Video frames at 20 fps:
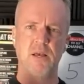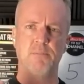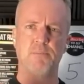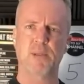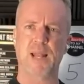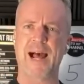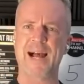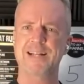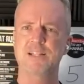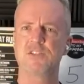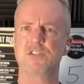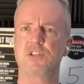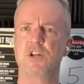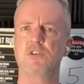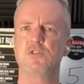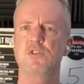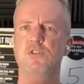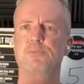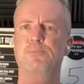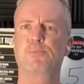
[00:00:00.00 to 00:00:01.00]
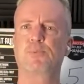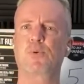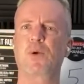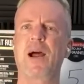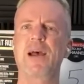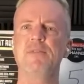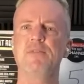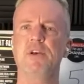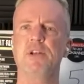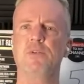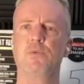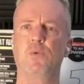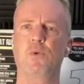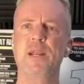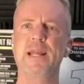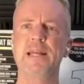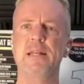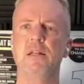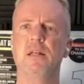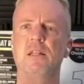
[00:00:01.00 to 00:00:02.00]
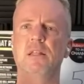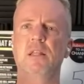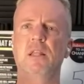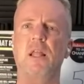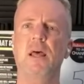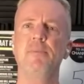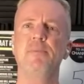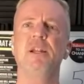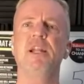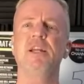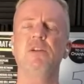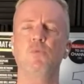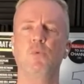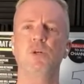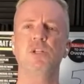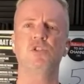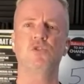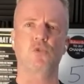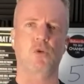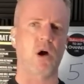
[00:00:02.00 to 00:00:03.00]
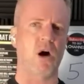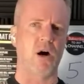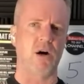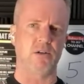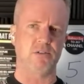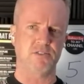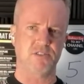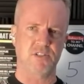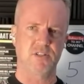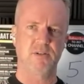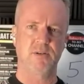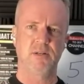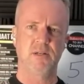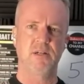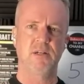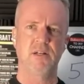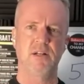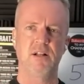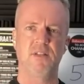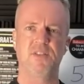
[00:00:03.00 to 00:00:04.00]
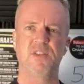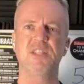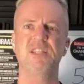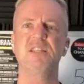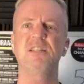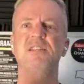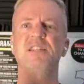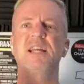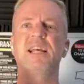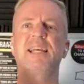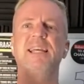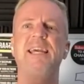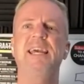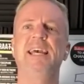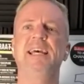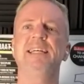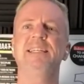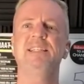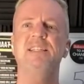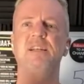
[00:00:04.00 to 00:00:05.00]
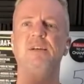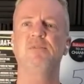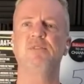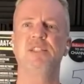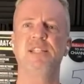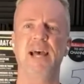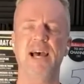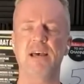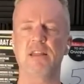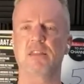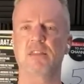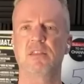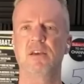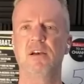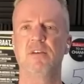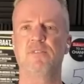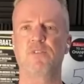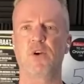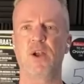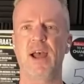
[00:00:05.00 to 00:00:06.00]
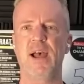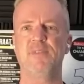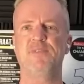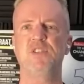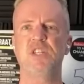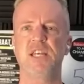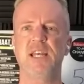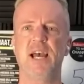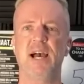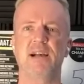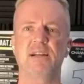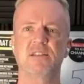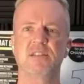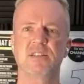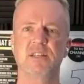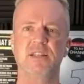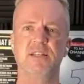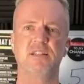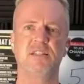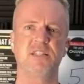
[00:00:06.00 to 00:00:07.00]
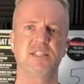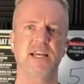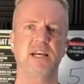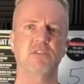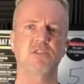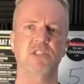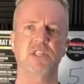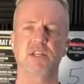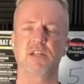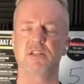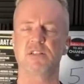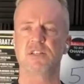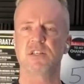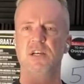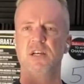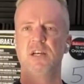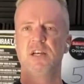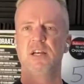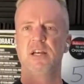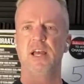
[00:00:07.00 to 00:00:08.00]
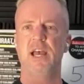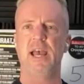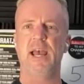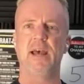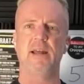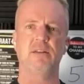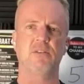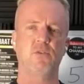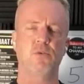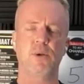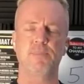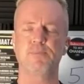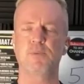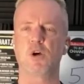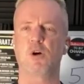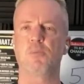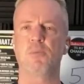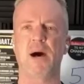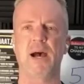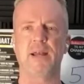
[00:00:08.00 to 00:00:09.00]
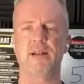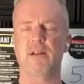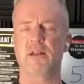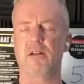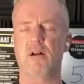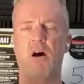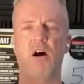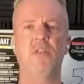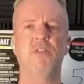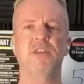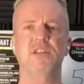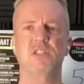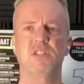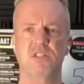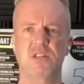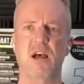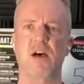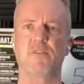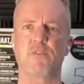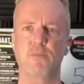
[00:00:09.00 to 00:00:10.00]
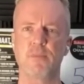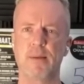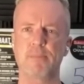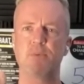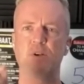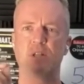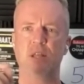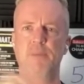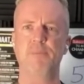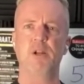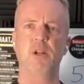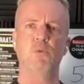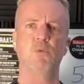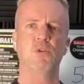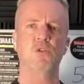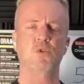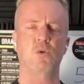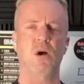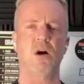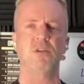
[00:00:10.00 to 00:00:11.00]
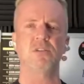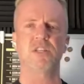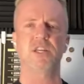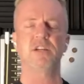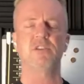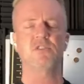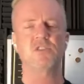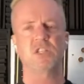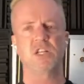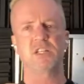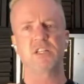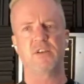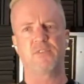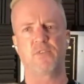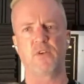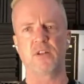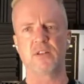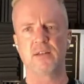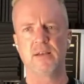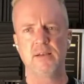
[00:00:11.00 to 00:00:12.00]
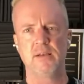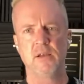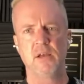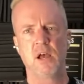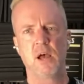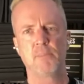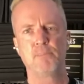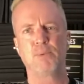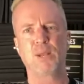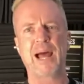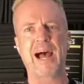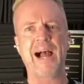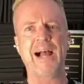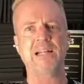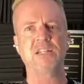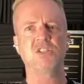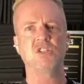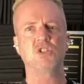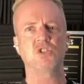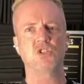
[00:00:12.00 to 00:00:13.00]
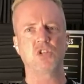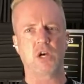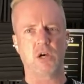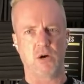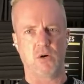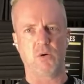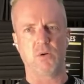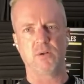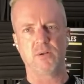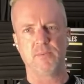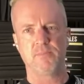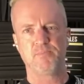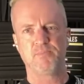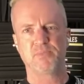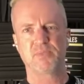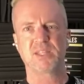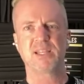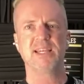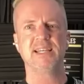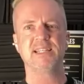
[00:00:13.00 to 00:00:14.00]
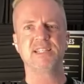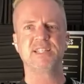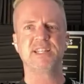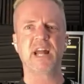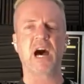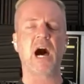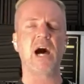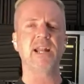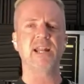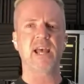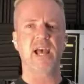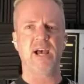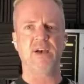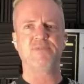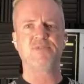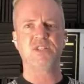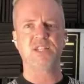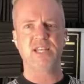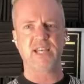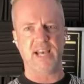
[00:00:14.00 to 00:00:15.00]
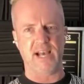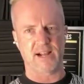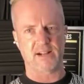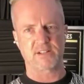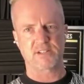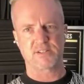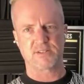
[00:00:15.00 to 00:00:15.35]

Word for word: Blackstone's private REIT limited withdrawals. This is the kiss of death for FTX and Celsius and CryptoMine and all this stuff. Remember limited withdrawals? Here's the difference Blackstone is not FTX.